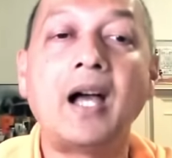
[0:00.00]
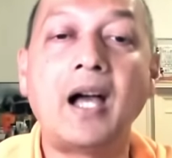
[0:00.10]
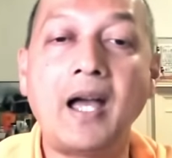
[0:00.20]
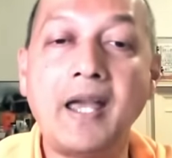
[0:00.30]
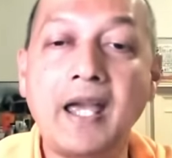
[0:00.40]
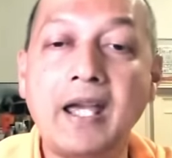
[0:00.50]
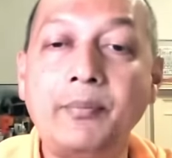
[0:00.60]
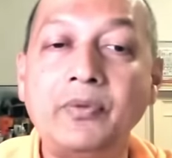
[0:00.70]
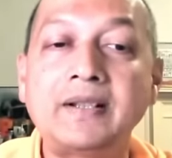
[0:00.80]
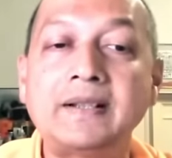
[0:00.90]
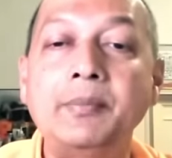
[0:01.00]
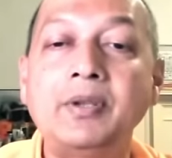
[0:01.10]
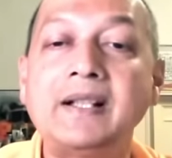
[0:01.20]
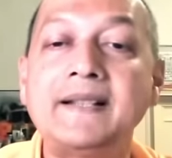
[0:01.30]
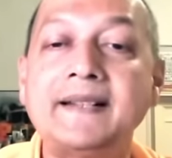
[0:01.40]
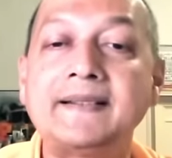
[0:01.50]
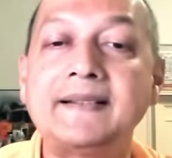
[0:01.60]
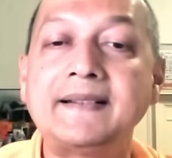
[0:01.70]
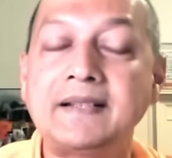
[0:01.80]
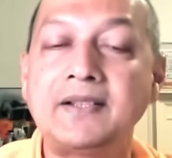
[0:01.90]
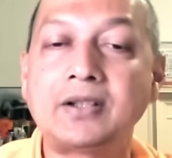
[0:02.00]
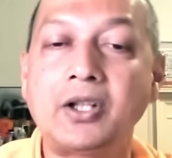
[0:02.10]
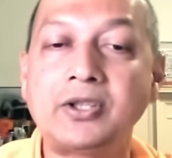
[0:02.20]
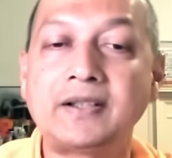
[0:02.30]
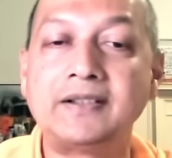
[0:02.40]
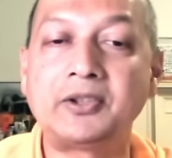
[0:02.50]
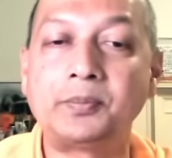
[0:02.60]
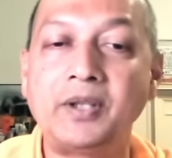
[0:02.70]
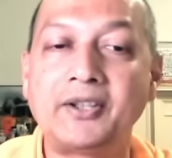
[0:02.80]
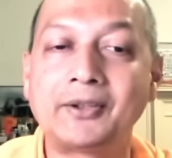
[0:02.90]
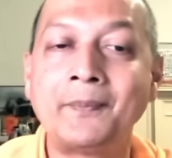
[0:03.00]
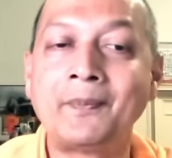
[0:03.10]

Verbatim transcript: I am this limitless existence consciousness place.